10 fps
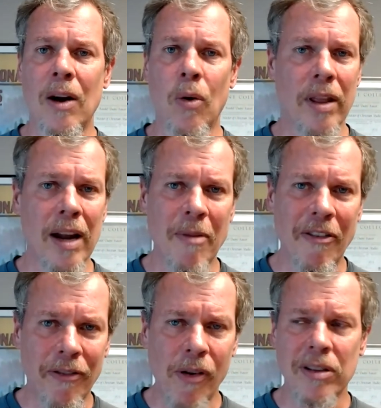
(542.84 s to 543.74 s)
that or that I'm
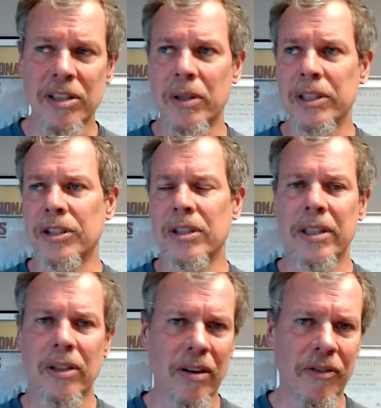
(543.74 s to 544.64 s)
a false
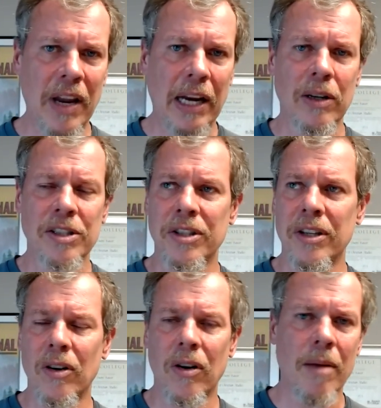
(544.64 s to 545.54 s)
Christian or a fake
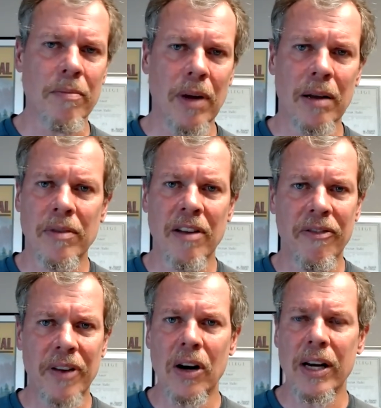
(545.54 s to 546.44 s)
Christian or I'm, I'm uh,
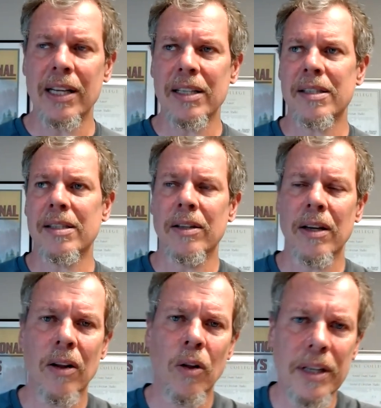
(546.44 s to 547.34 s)
nefarious and
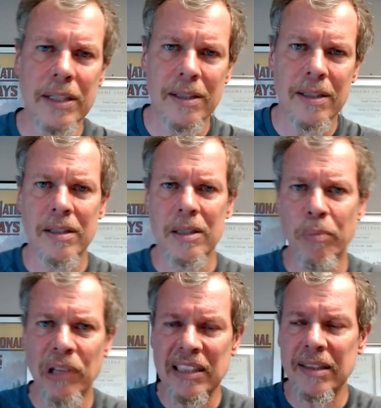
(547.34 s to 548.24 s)
all these
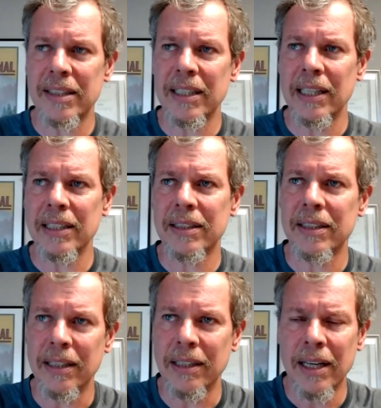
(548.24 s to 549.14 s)

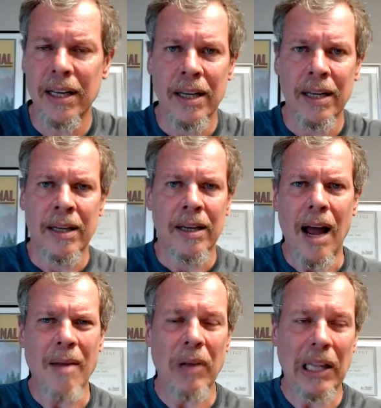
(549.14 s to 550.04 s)
duplicitous and
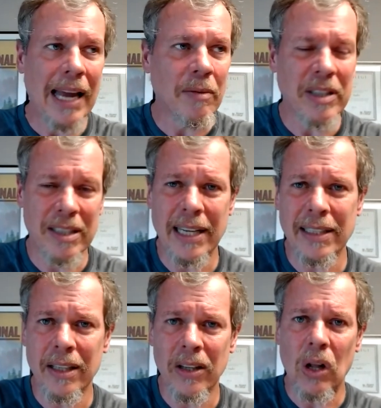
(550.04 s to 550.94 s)
I'm aligned with
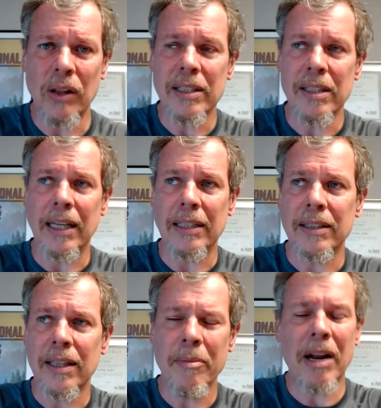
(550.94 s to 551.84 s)
Satan and all these
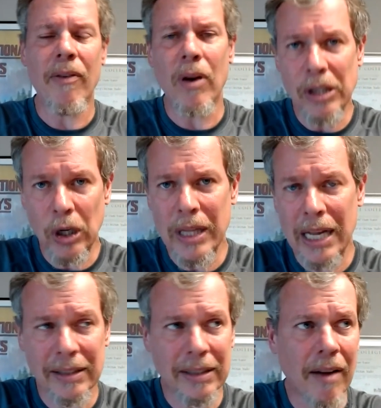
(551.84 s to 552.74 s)
things. I mean, I've always heard
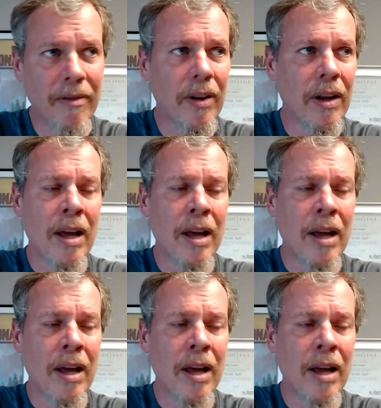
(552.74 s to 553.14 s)
that stuff,